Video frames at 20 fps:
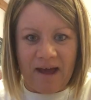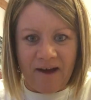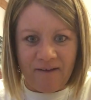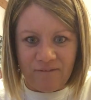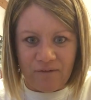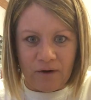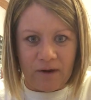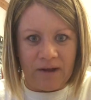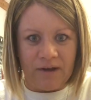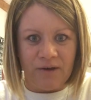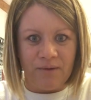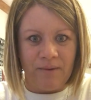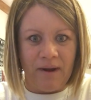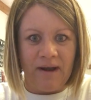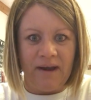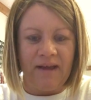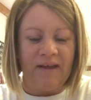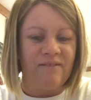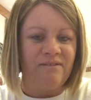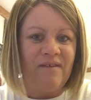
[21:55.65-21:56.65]
effort into
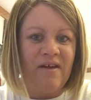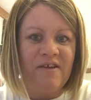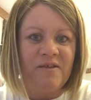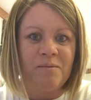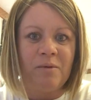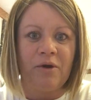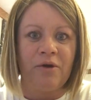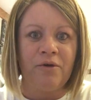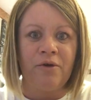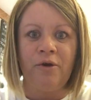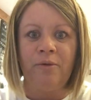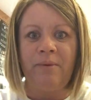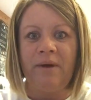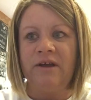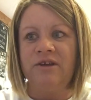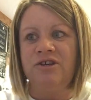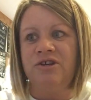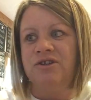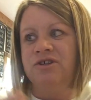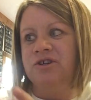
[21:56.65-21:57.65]
running a Facebook group
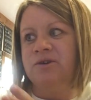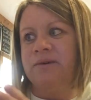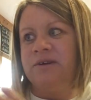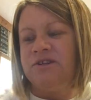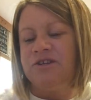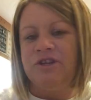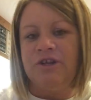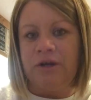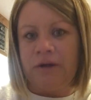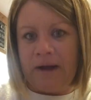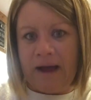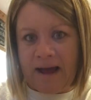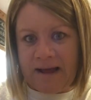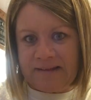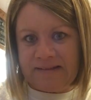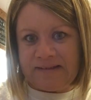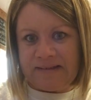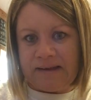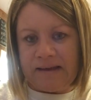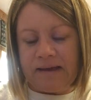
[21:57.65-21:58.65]
as you do into your
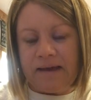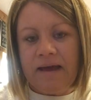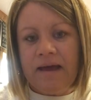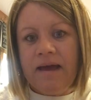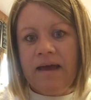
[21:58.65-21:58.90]
Etsy,